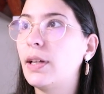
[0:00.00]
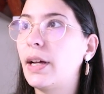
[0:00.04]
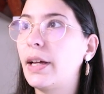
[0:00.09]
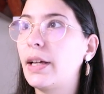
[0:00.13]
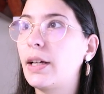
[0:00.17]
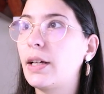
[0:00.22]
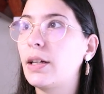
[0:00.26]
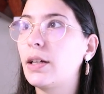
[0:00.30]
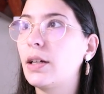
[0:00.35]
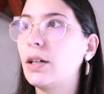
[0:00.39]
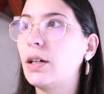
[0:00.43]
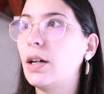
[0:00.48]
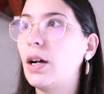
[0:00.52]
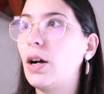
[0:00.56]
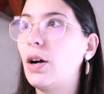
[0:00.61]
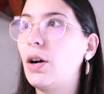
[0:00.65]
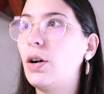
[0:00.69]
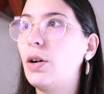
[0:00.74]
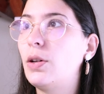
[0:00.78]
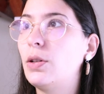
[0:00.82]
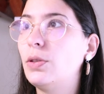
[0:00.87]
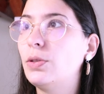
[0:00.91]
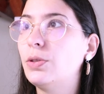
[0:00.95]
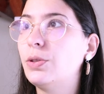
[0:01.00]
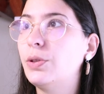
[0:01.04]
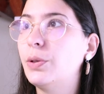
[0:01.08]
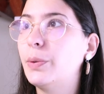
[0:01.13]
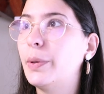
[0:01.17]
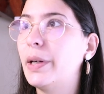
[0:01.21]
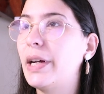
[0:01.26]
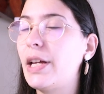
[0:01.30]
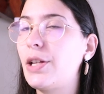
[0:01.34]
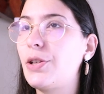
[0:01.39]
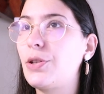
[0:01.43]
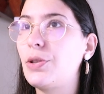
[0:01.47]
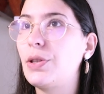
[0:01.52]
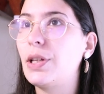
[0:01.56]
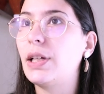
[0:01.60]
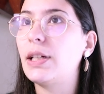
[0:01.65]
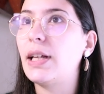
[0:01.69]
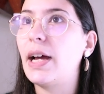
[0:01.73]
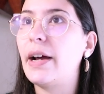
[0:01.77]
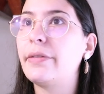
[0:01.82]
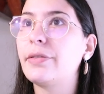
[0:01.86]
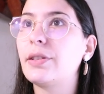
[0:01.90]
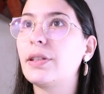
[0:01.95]
like all the way to the
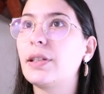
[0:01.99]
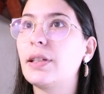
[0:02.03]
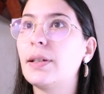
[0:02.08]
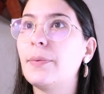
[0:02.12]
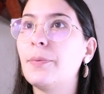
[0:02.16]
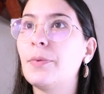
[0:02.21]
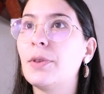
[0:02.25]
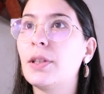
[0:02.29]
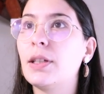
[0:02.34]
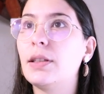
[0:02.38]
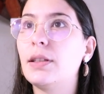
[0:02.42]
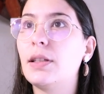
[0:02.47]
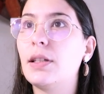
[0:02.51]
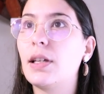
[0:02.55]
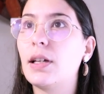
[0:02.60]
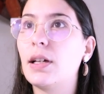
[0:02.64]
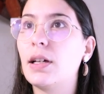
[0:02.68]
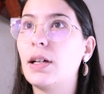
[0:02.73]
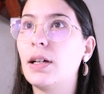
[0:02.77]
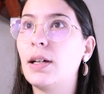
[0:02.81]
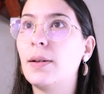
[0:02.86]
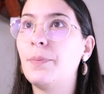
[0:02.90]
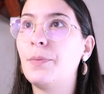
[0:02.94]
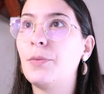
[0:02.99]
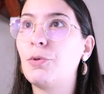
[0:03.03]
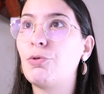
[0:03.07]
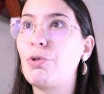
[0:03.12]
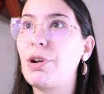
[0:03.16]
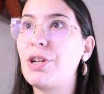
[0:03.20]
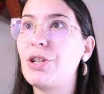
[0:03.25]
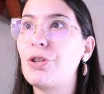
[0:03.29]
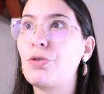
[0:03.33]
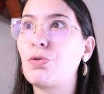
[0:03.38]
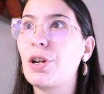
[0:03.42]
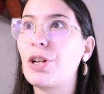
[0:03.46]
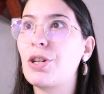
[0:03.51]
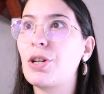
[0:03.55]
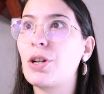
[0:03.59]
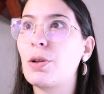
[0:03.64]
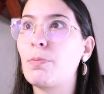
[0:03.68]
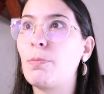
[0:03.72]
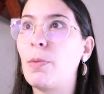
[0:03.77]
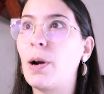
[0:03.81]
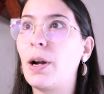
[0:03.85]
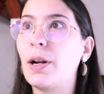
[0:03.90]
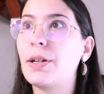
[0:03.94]
left, the
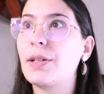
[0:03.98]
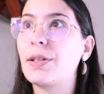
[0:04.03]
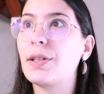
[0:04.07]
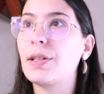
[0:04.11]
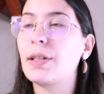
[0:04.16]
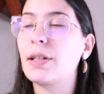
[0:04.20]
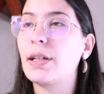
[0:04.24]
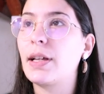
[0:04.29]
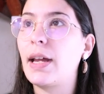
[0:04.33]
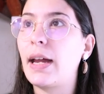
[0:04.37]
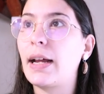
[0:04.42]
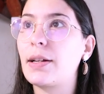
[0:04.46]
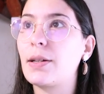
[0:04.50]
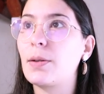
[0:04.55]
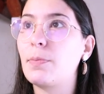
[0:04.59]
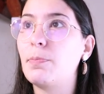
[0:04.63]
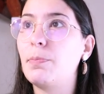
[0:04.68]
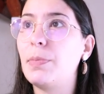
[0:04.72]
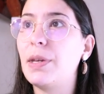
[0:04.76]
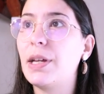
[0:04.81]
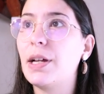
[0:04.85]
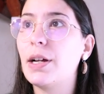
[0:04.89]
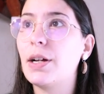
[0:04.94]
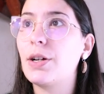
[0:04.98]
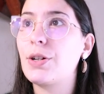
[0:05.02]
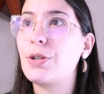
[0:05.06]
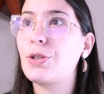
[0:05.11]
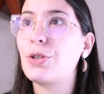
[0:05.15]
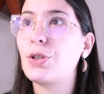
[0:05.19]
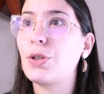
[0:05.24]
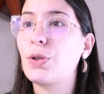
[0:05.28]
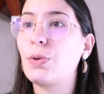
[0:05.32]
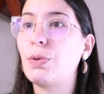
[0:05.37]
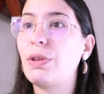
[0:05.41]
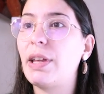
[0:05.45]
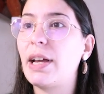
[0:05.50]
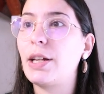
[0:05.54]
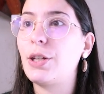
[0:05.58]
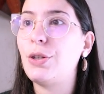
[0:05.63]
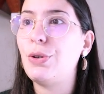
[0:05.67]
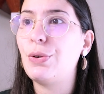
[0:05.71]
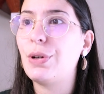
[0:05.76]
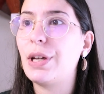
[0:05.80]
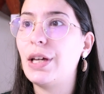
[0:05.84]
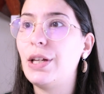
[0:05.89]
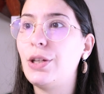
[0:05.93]
registration marks get bigger so that
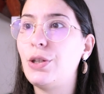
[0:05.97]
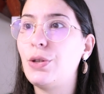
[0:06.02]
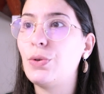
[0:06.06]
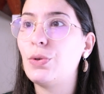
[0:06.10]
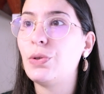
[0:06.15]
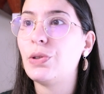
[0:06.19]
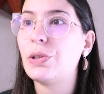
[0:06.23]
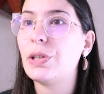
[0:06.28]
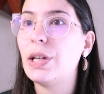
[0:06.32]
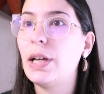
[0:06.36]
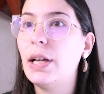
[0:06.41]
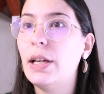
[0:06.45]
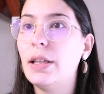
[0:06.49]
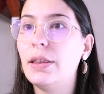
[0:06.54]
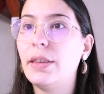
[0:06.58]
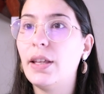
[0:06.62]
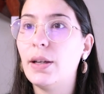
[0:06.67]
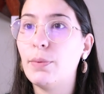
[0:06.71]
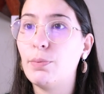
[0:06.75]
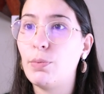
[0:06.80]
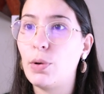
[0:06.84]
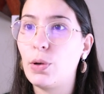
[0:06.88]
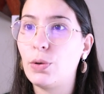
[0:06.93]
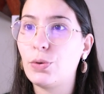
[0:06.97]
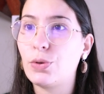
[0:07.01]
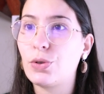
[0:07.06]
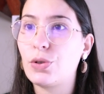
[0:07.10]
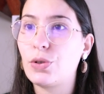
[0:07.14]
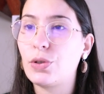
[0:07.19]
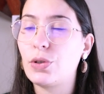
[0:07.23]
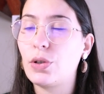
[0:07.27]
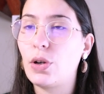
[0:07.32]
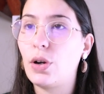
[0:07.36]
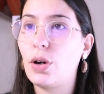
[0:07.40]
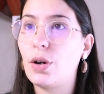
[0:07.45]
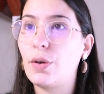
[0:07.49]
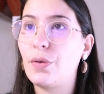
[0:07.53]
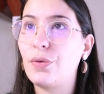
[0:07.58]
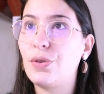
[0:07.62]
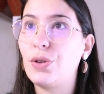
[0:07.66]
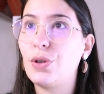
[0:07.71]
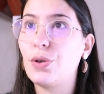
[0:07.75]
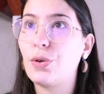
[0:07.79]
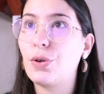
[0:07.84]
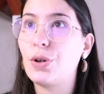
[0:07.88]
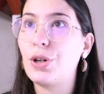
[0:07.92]
you can use the most
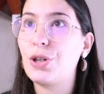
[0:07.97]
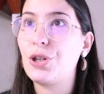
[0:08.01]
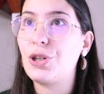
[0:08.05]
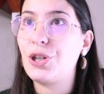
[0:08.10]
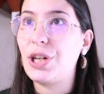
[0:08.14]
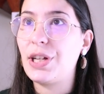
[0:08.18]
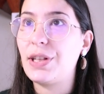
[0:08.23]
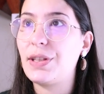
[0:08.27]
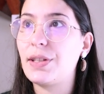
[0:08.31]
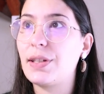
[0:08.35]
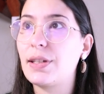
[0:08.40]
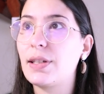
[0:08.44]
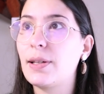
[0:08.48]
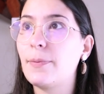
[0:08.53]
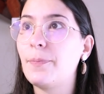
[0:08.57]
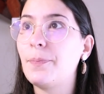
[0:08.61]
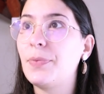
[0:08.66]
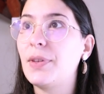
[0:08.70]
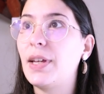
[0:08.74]
of your sheets.